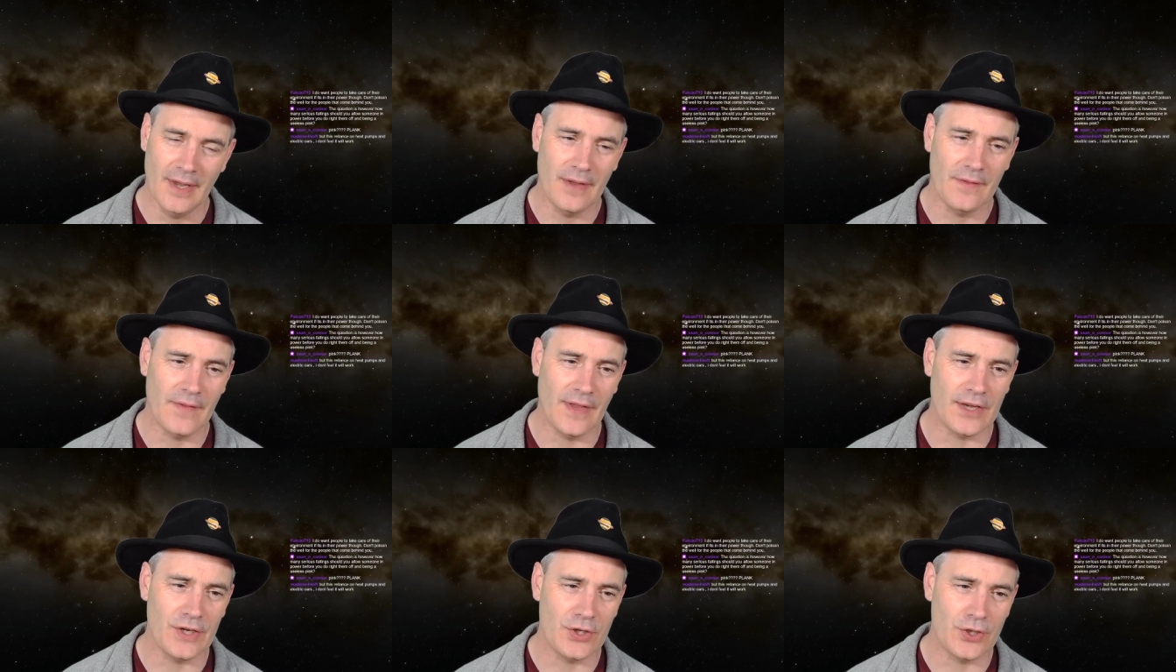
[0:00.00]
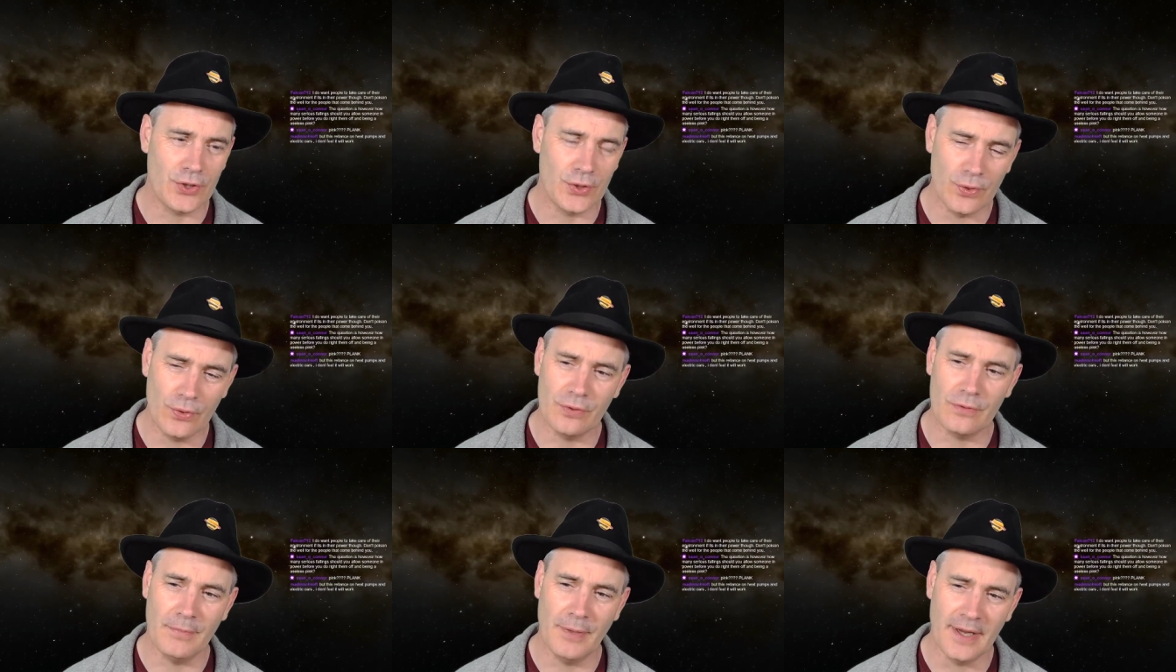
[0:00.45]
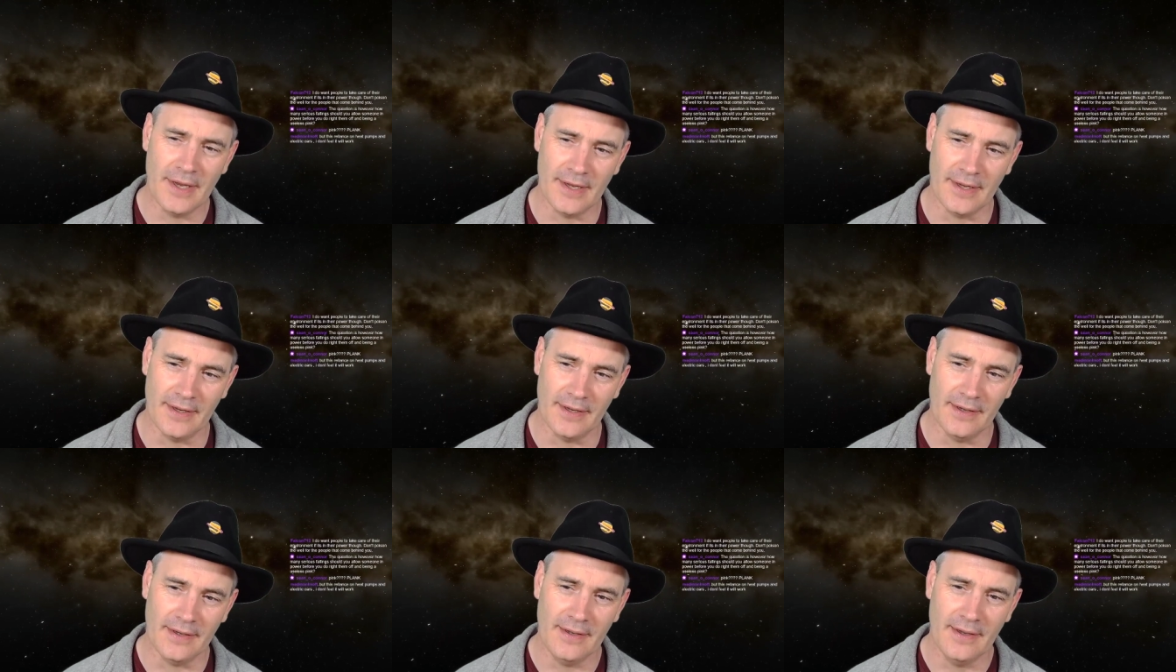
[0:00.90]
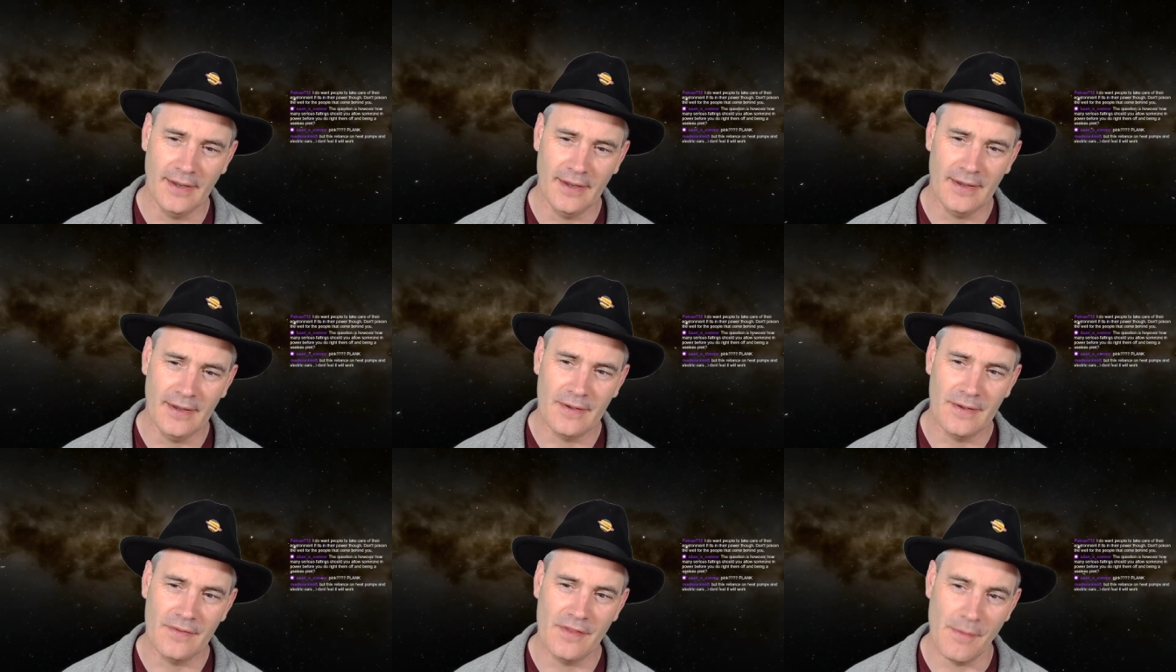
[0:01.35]
They should be
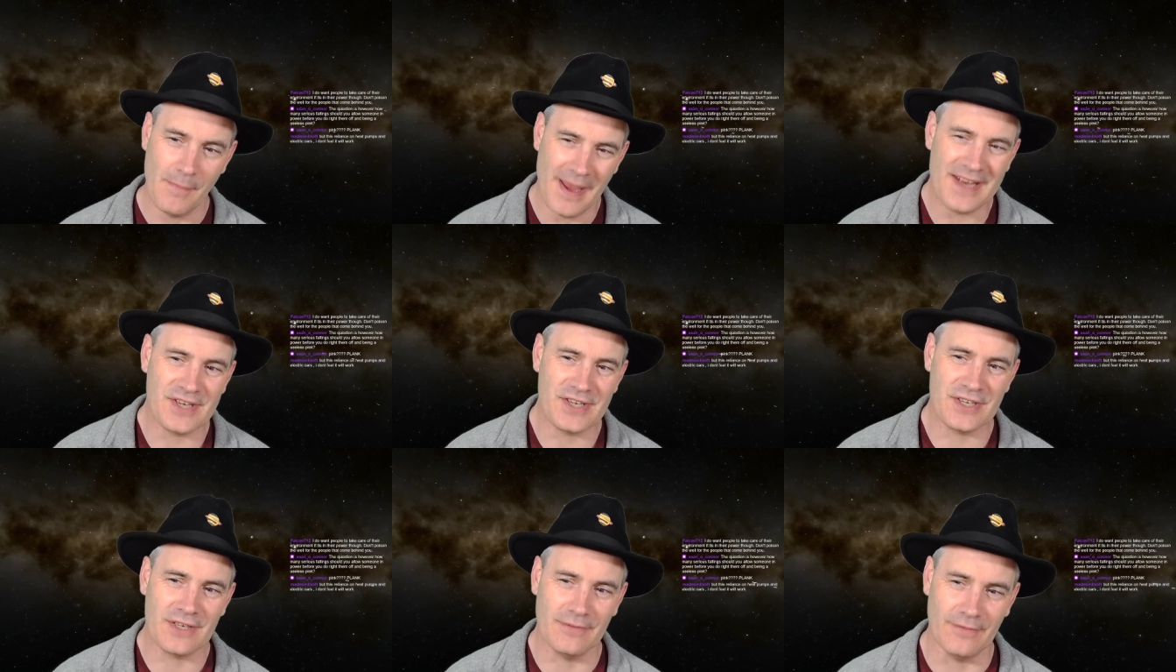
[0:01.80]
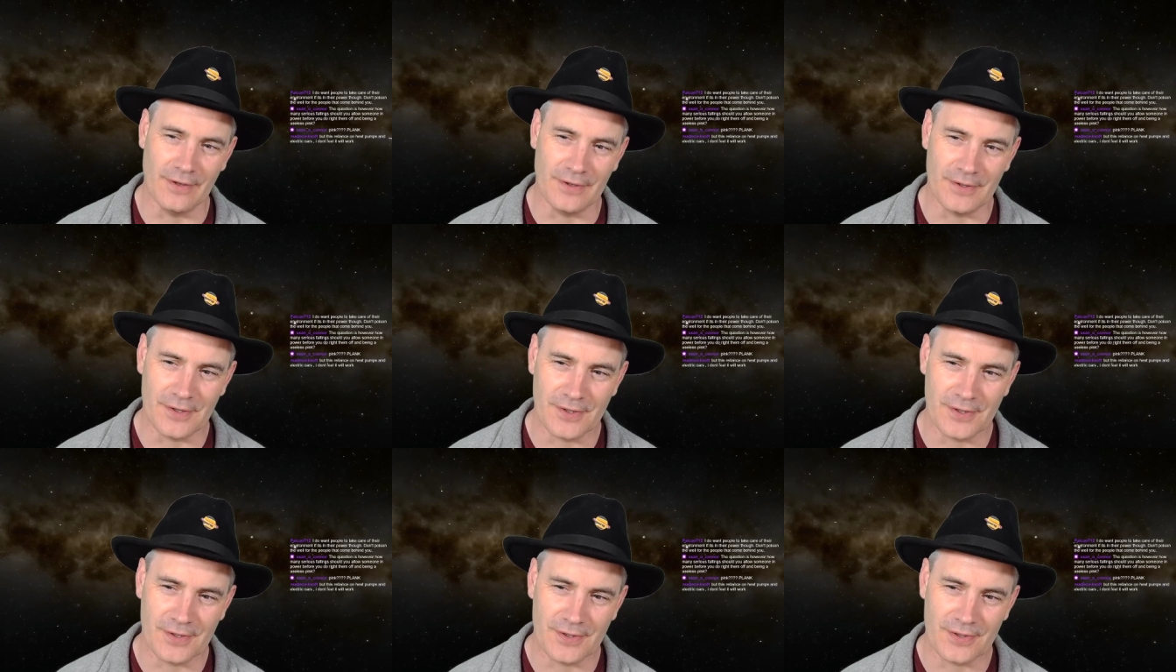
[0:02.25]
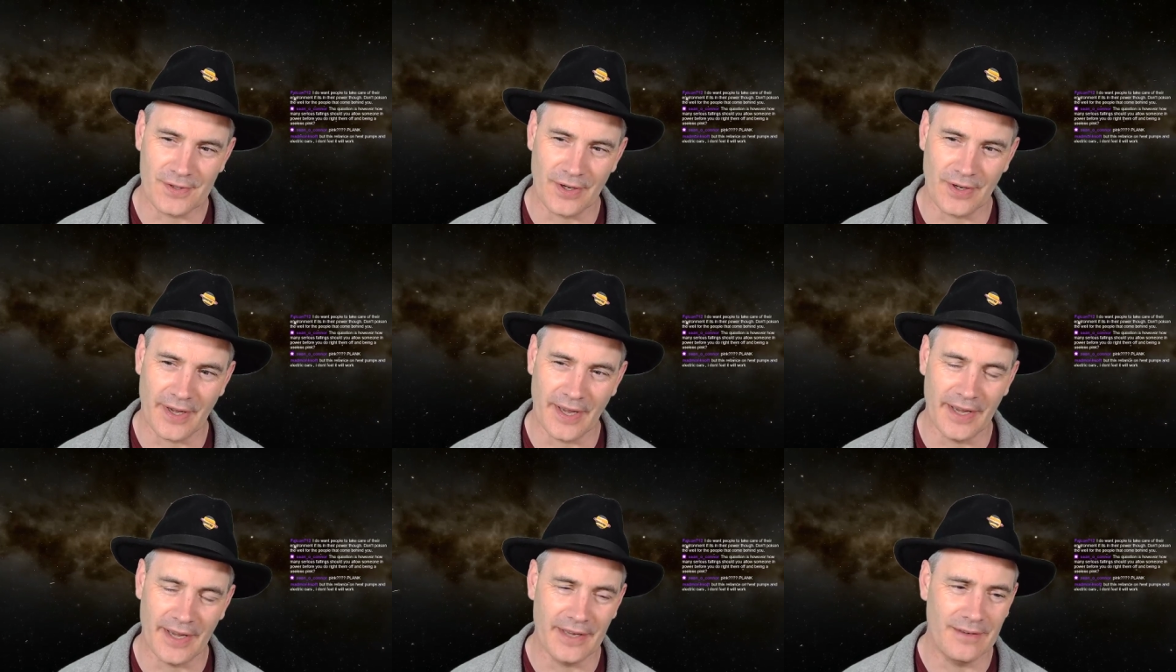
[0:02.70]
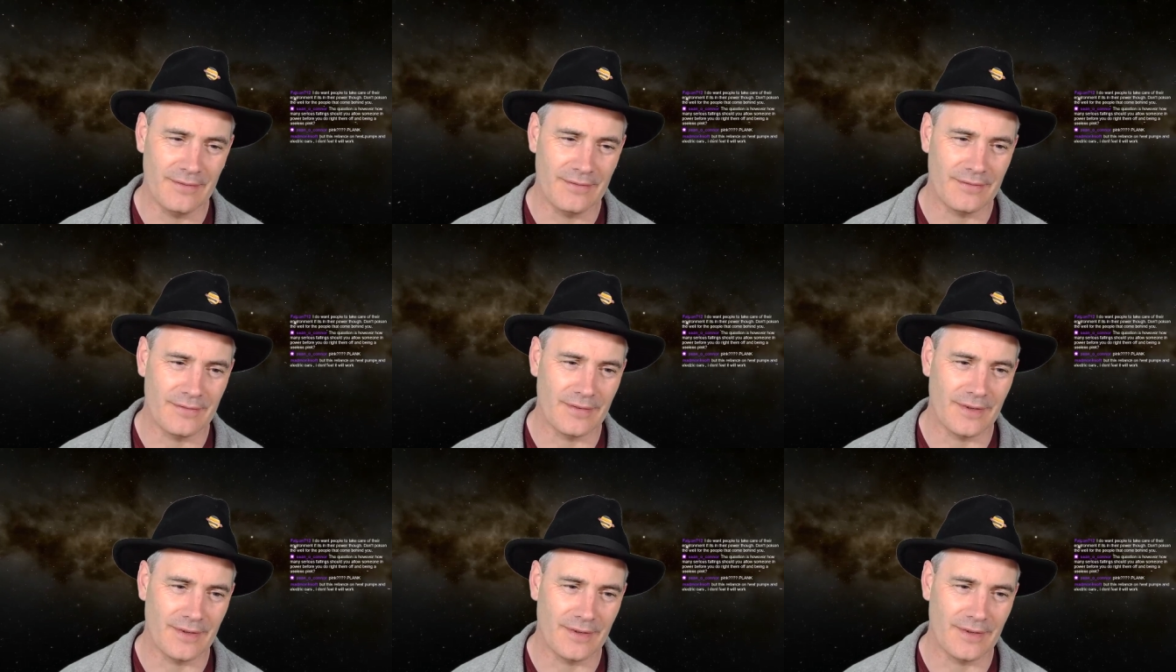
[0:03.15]
the best of us, okay?